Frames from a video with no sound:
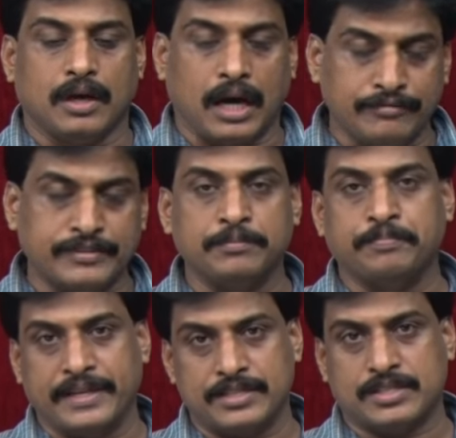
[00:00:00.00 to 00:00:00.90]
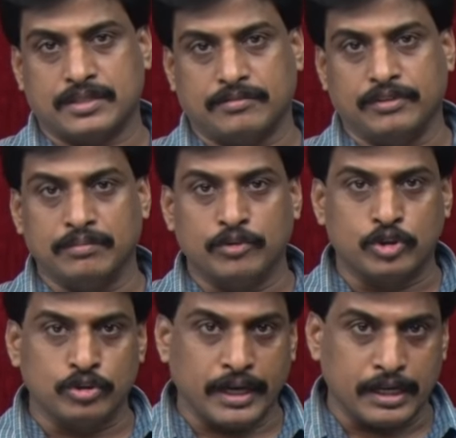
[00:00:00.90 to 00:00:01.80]
After paste, we will move
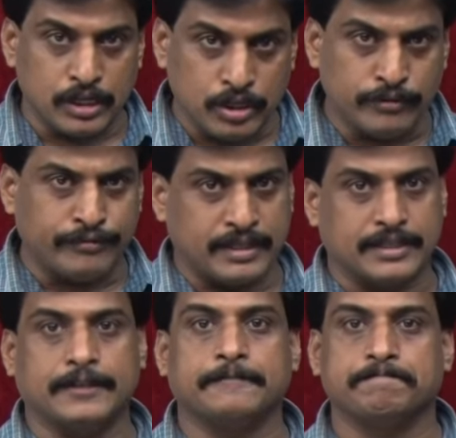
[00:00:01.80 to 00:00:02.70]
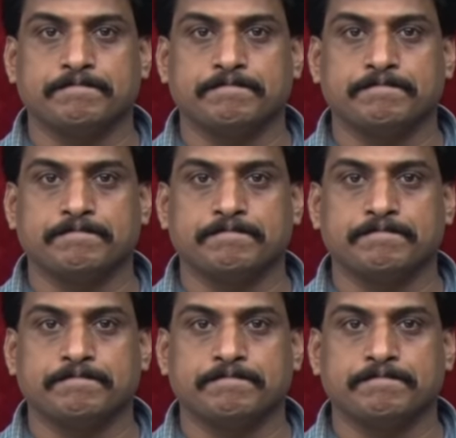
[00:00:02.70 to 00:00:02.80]
to a new filter,